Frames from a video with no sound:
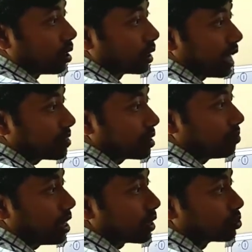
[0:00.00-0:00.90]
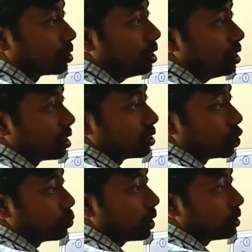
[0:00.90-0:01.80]
gas table actually,
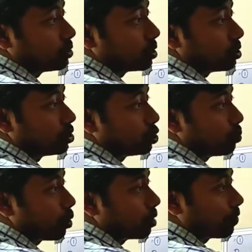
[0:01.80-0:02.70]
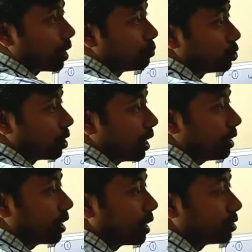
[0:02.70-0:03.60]
T2 by T0 will be
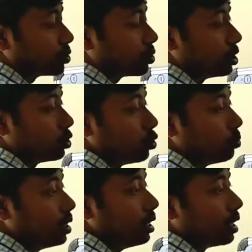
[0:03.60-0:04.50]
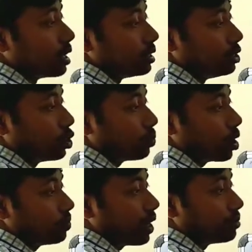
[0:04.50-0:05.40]
0.5089. So T2 will be
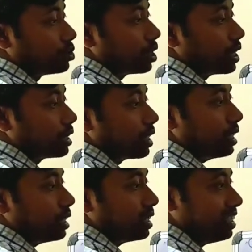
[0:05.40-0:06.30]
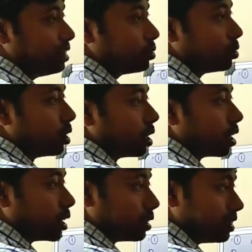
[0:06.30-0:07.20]
0.5089 into
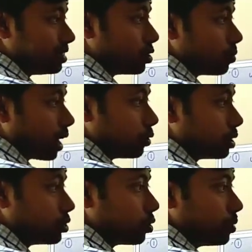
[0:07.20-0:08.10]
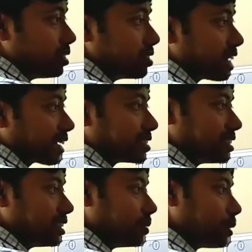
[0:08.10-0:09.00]
T0 value. T0 means
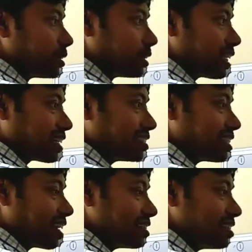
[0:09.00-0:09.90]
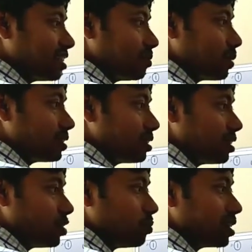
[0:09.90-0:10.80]
stagnation temperature. Stagnation temperature in
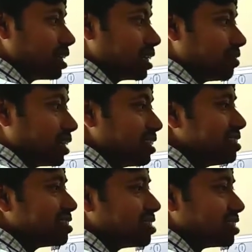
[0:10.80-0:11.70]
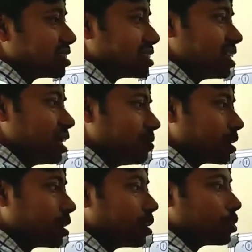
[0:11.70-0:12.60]
the numerical given as 360
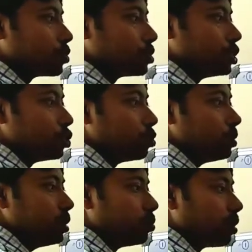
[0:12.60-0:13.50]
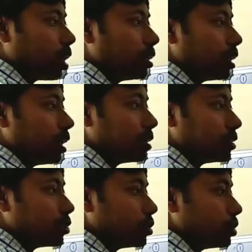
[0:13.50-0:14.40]
Kelvin. So T2 will be
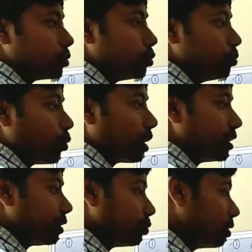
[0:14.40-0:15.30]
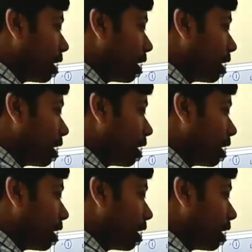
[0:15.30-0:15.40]
1832.2